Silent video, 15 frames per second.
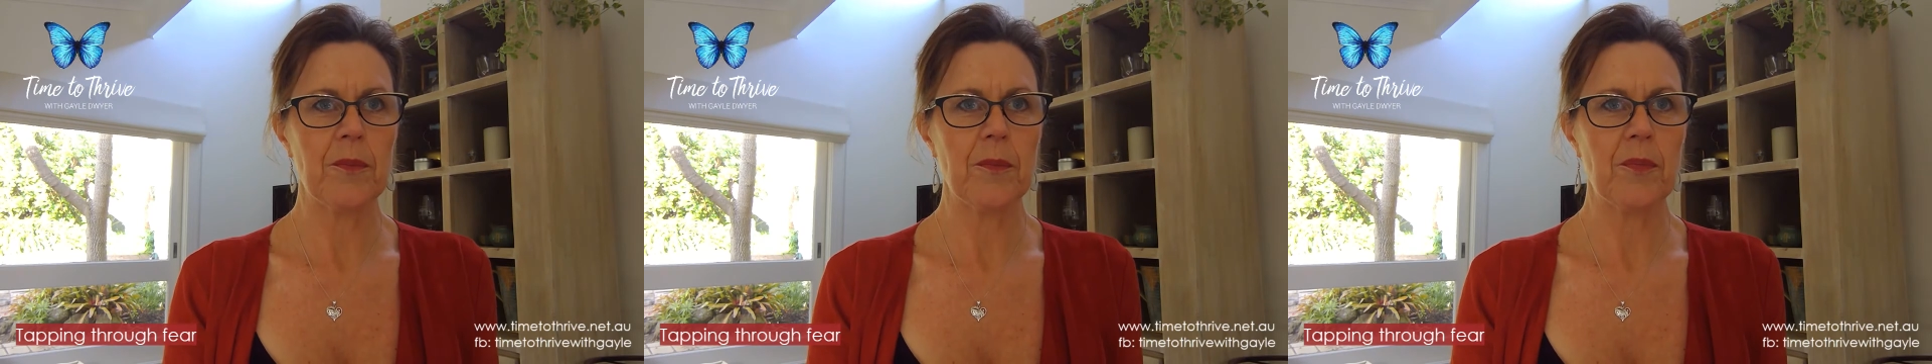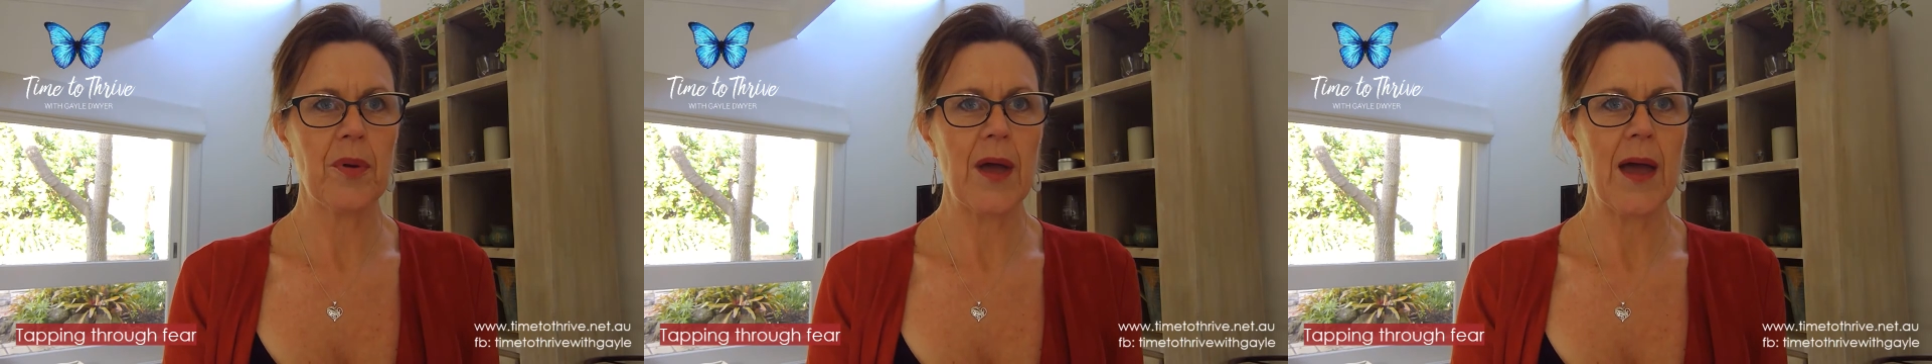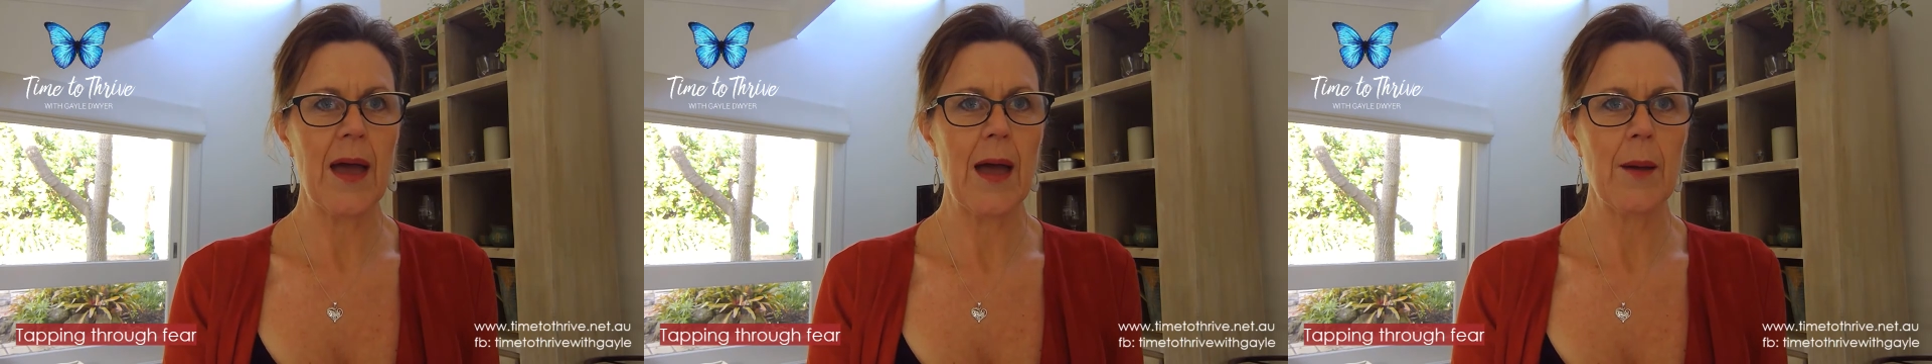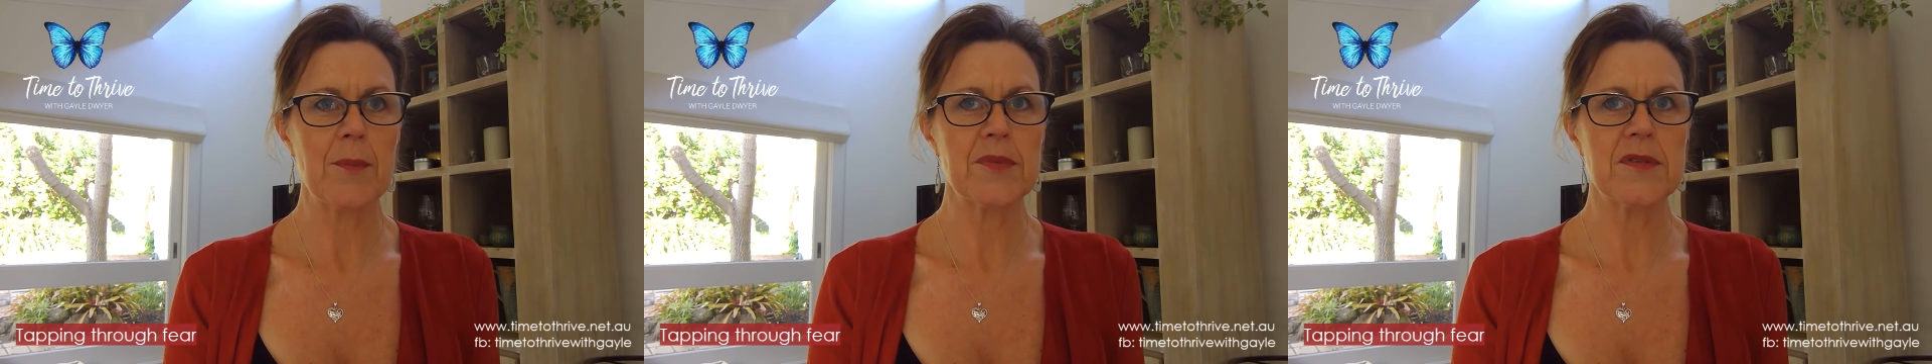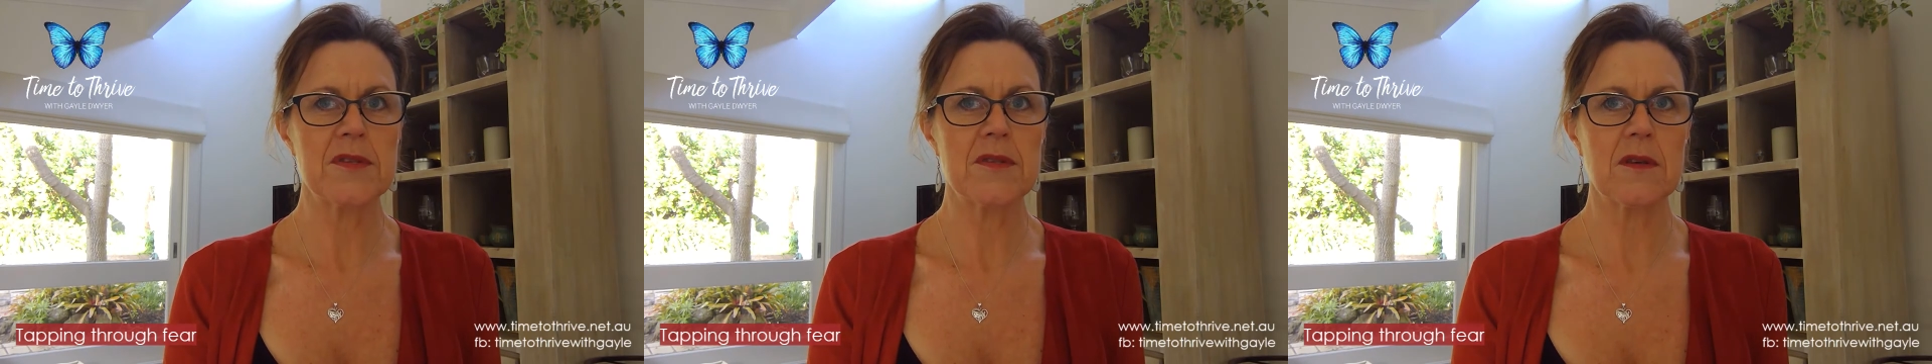
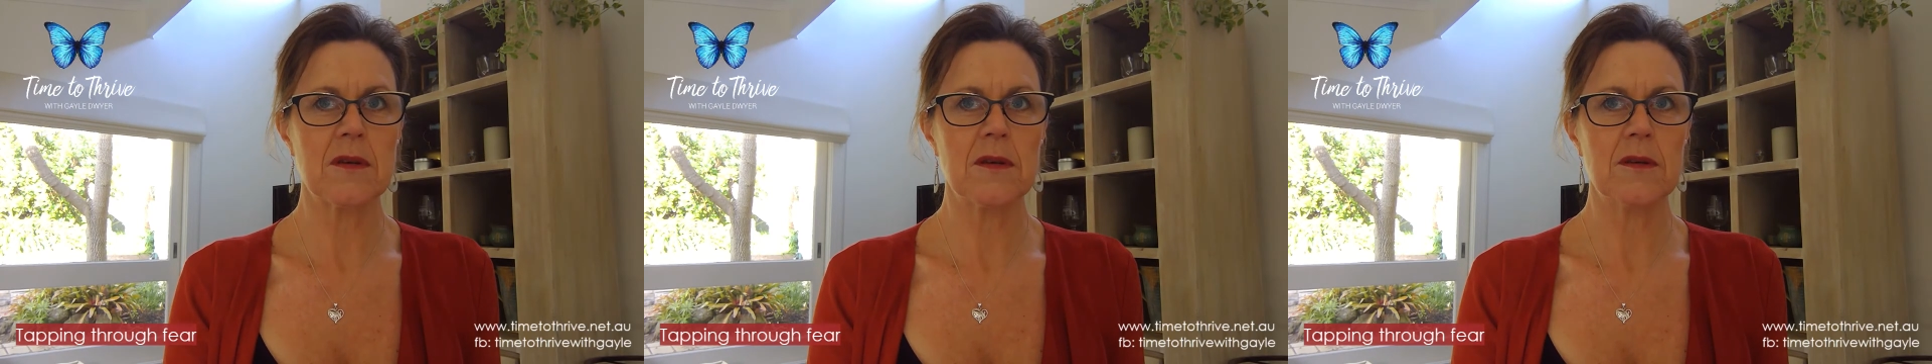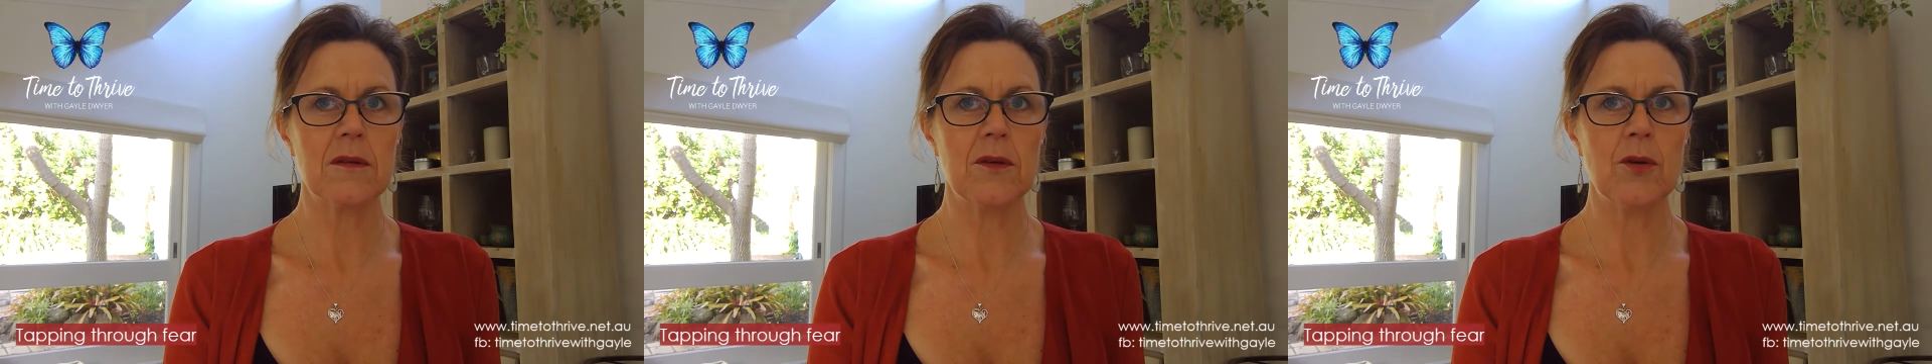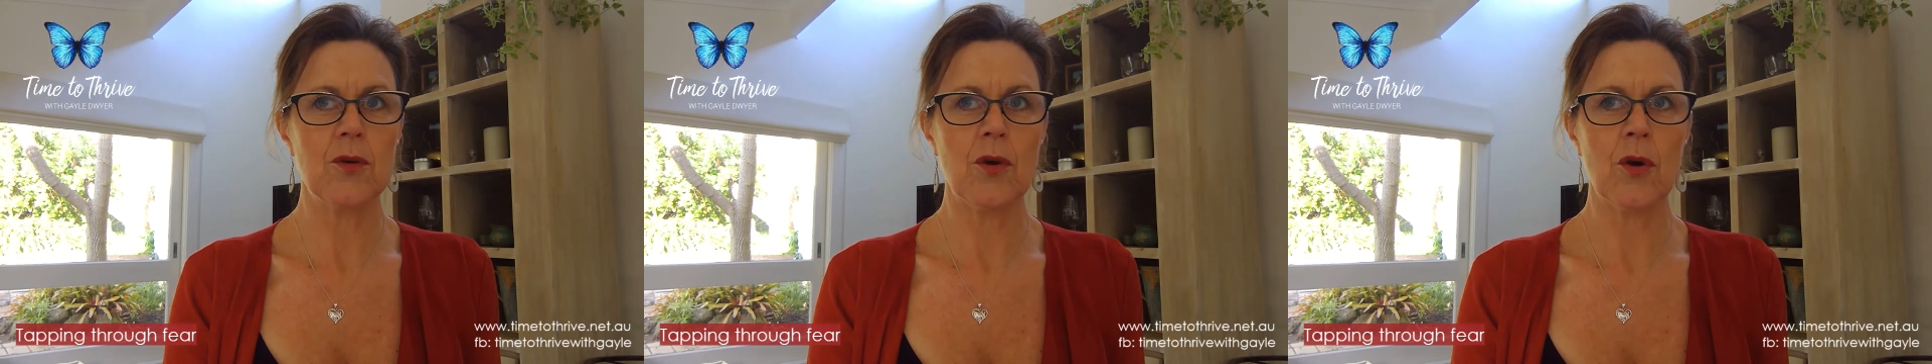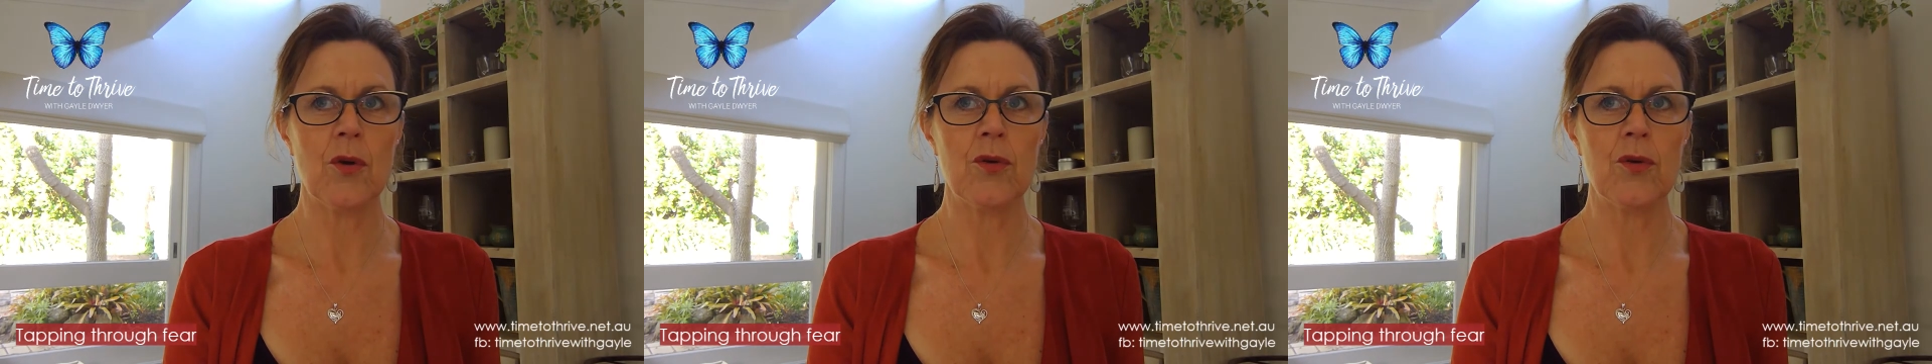perhaps you